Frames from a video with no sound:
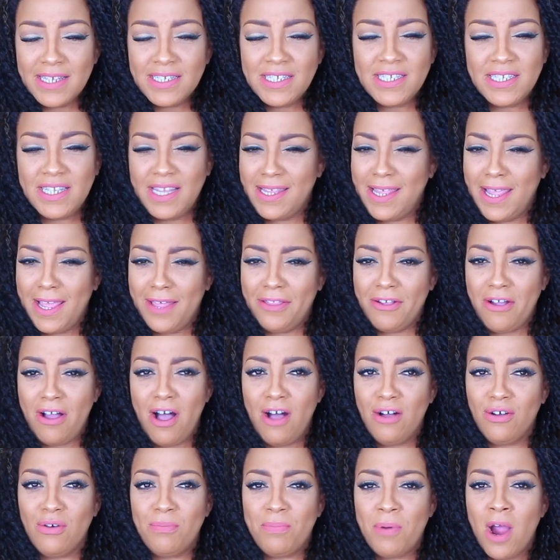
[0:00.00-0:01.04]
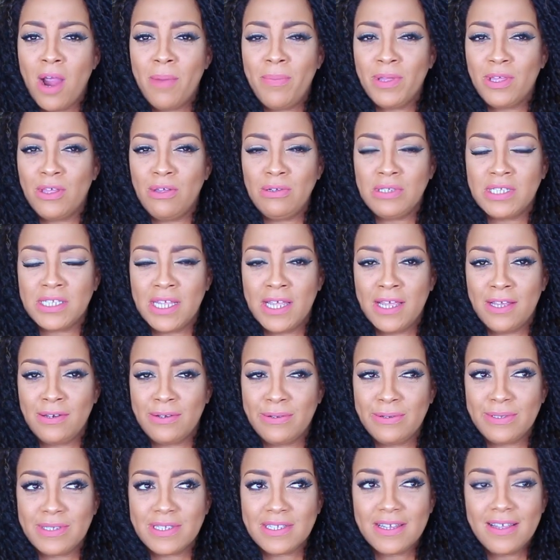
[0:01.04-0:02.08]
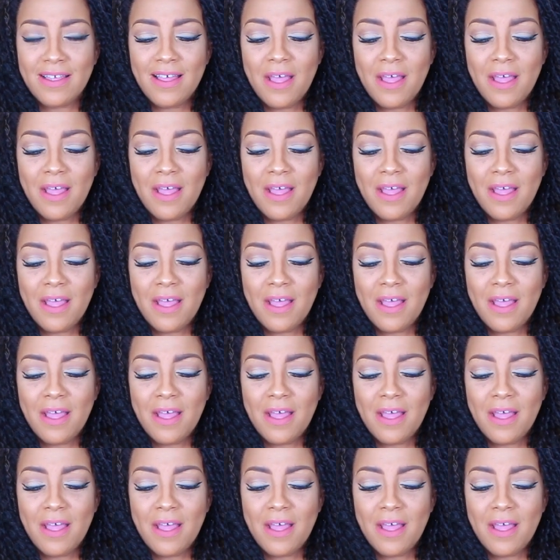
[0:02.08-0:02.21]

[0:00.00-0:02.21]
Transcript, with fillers: She said, yeah, they're uncle barbecue sandals.